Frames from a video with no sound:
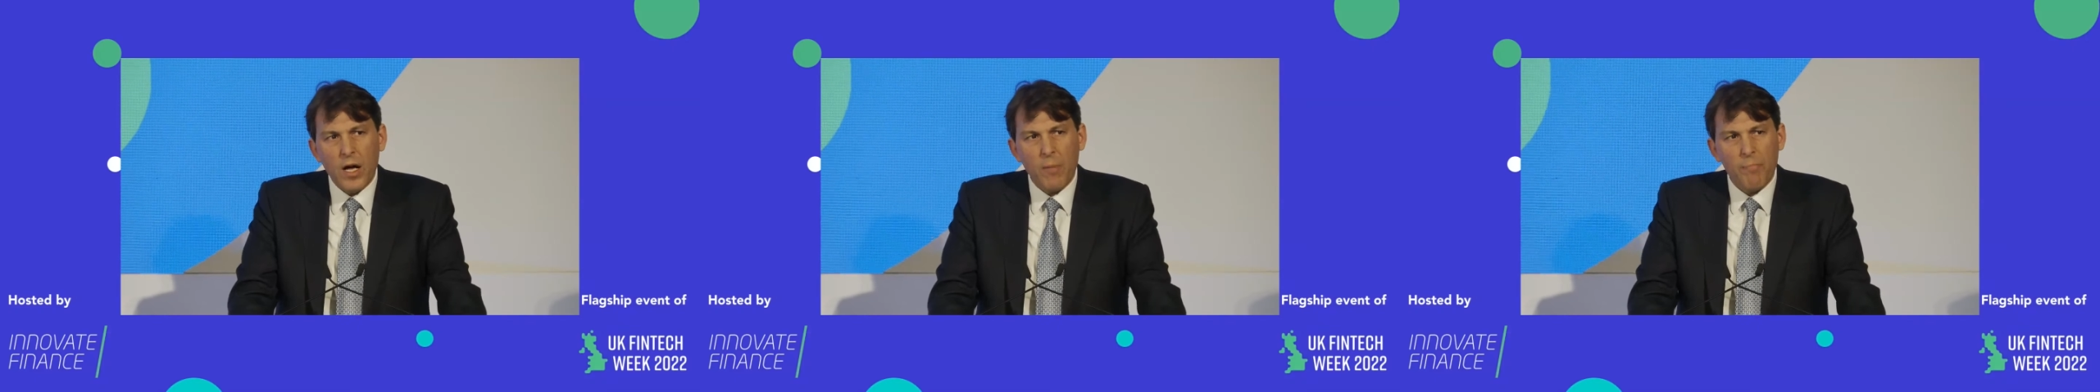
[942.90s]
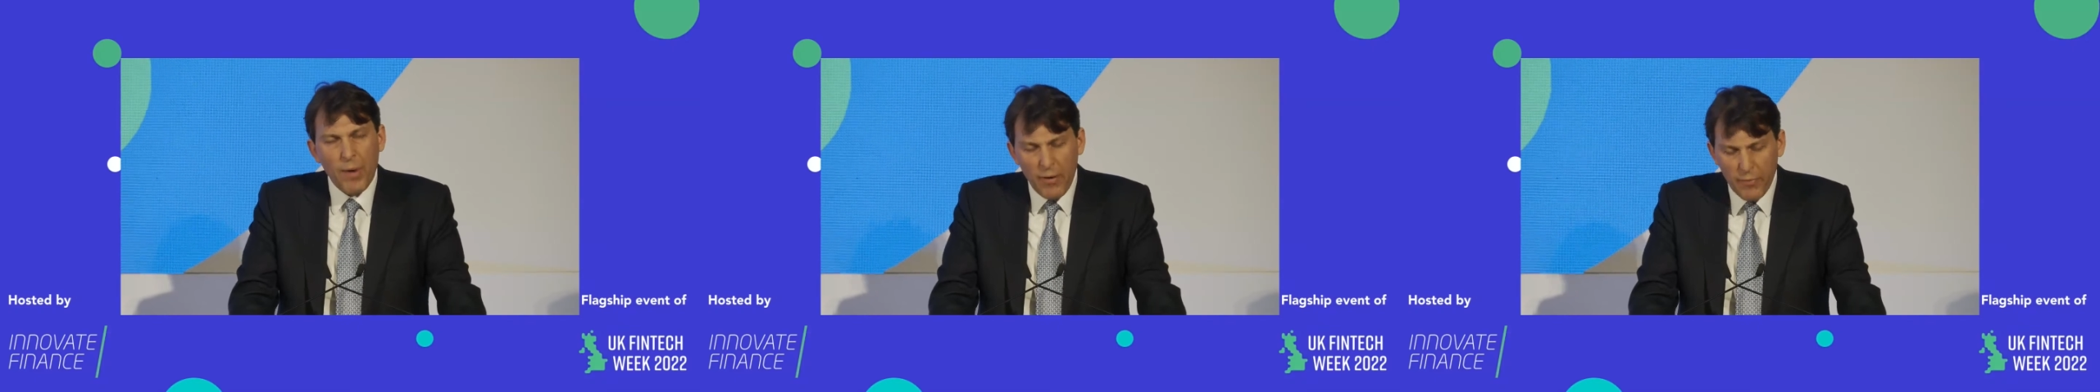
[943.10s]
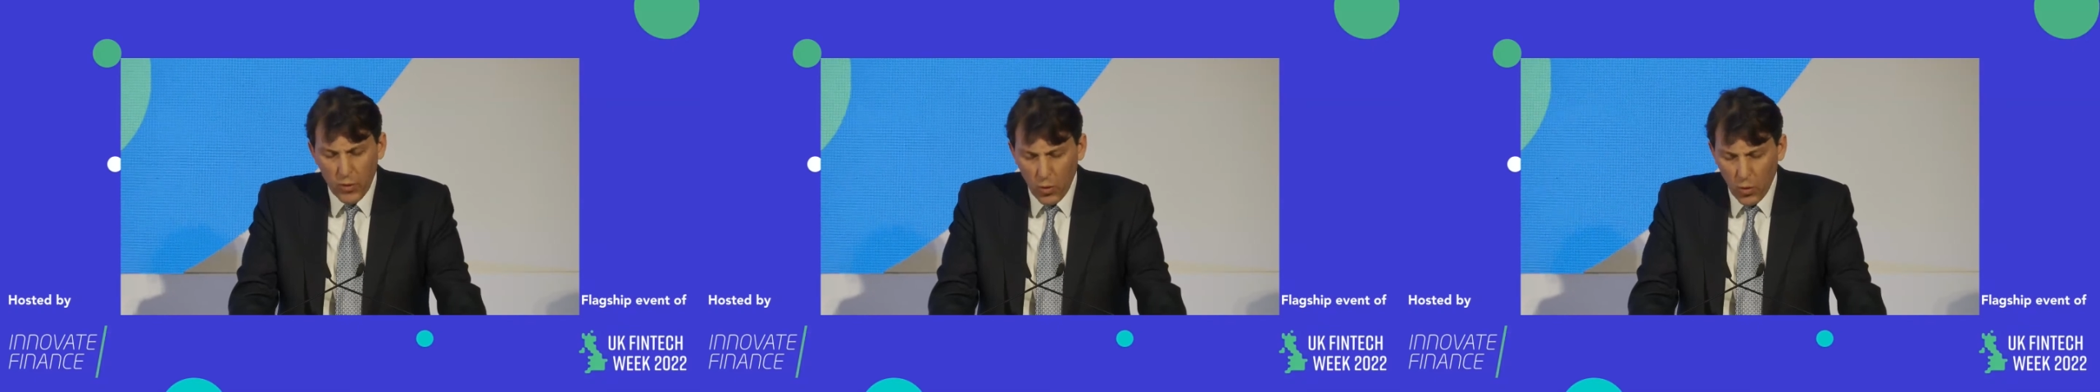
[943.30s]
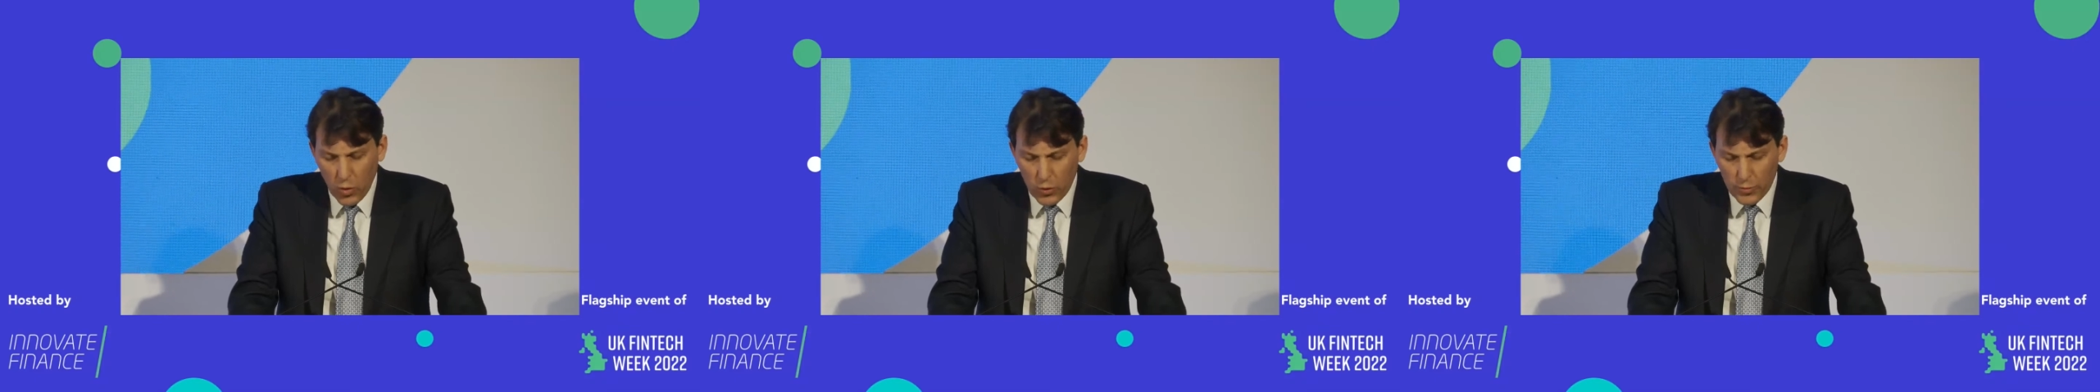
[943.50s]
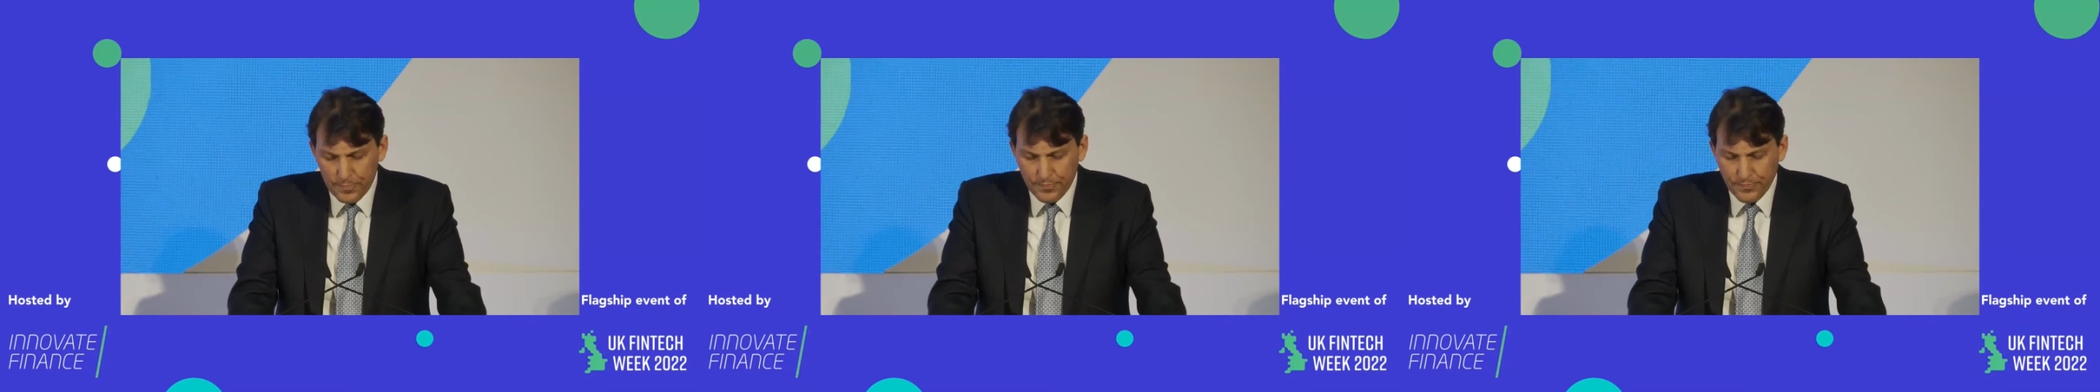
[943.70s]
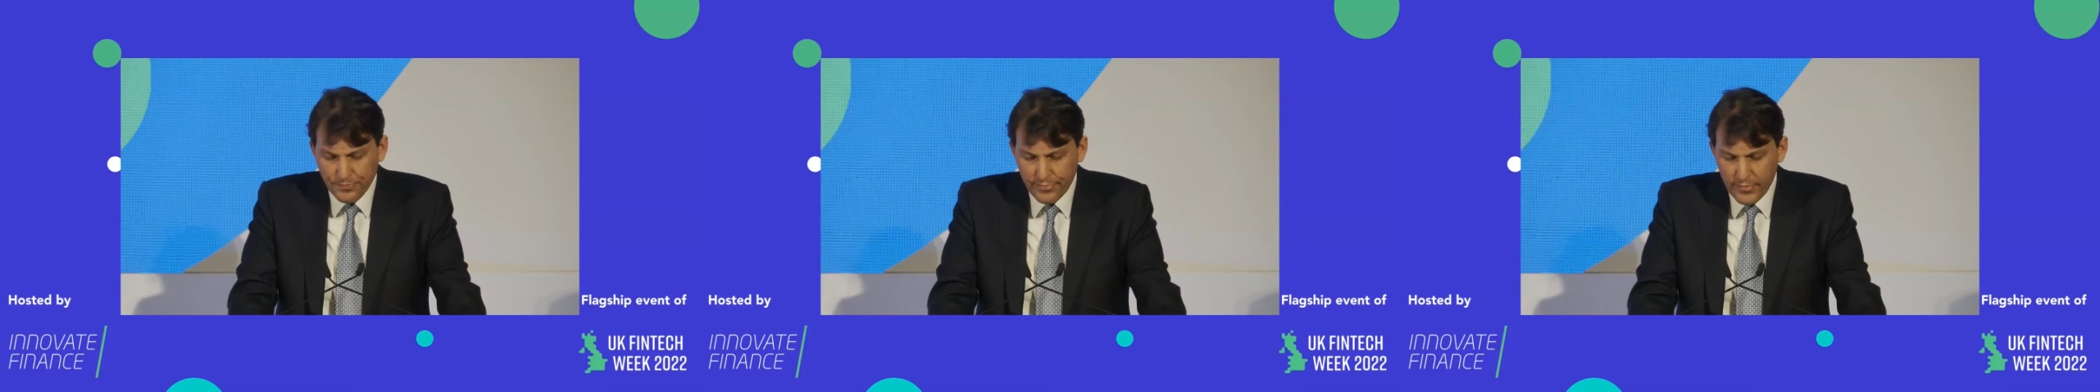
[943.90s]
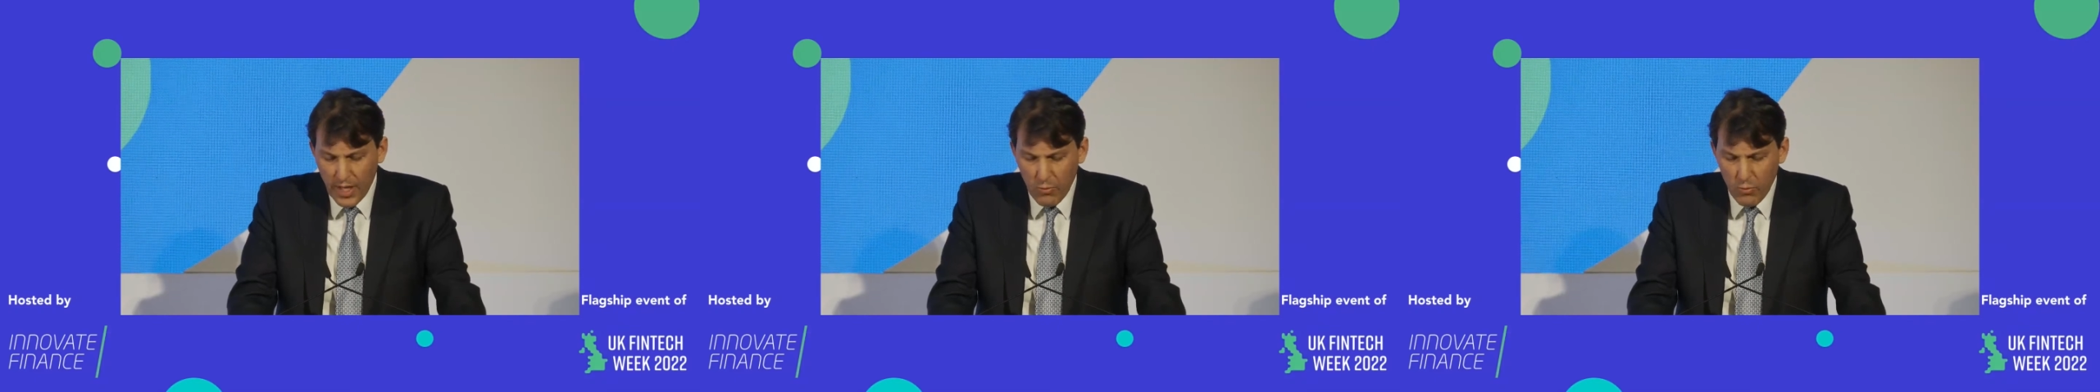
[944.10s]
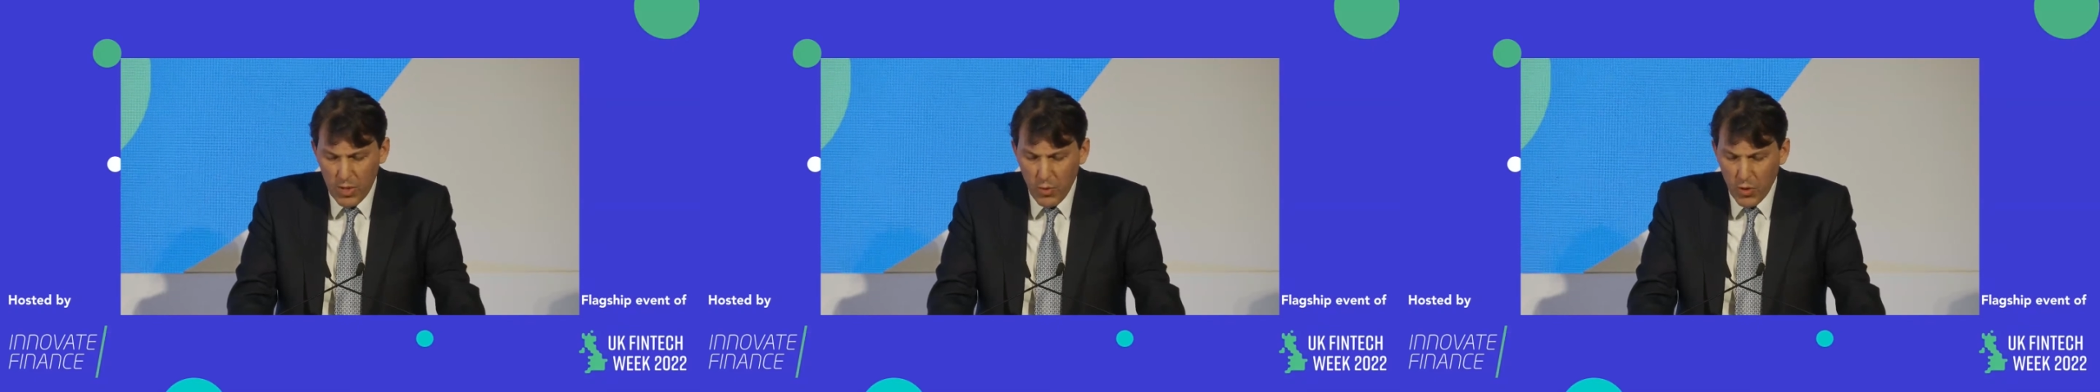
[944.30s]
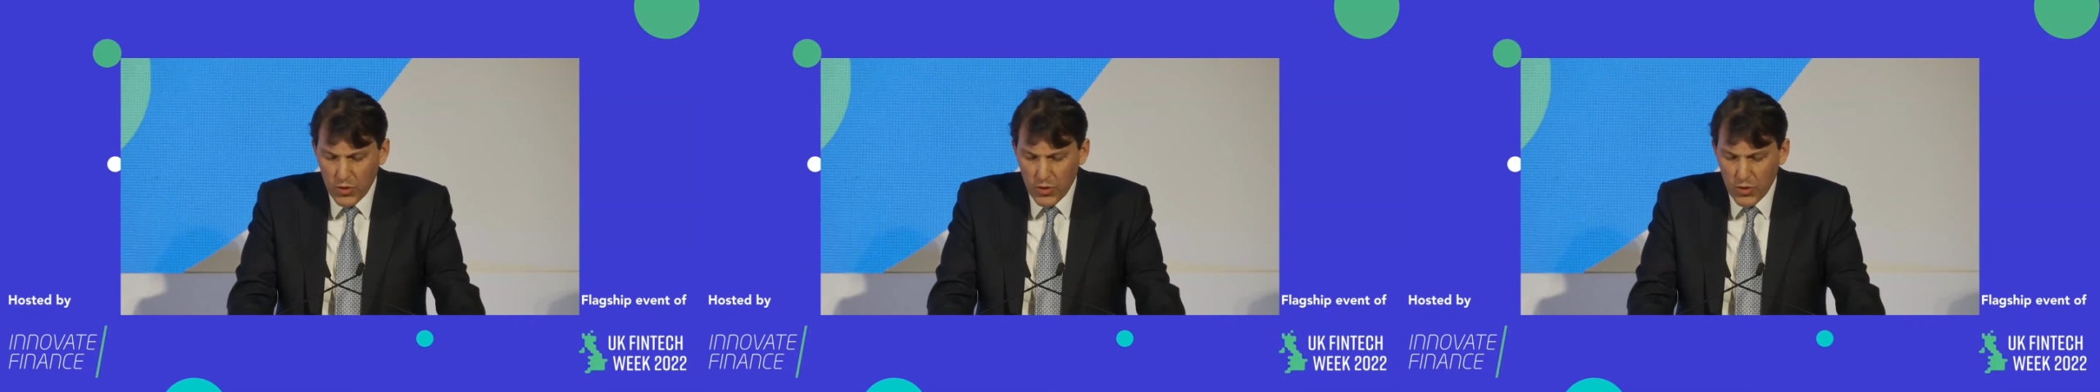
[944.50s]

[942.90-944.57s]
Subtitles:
Above all, we